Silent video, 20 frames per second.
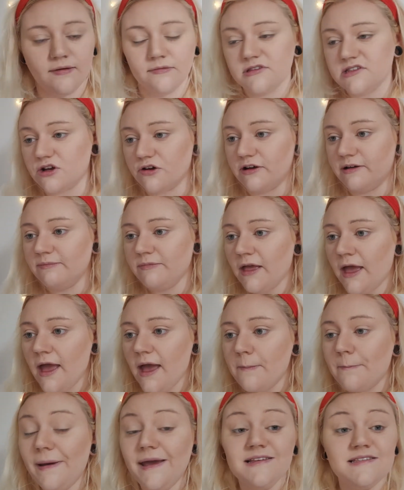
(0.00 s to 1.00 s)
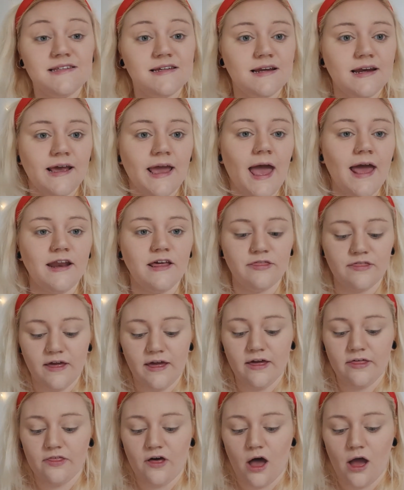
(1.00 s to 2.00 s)
sorry, basically
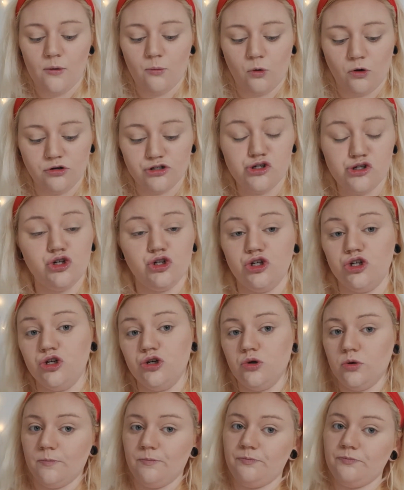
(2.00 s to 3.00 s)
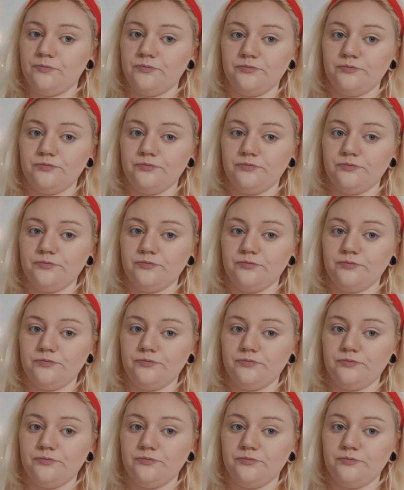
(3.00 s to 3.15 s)
anything that I want to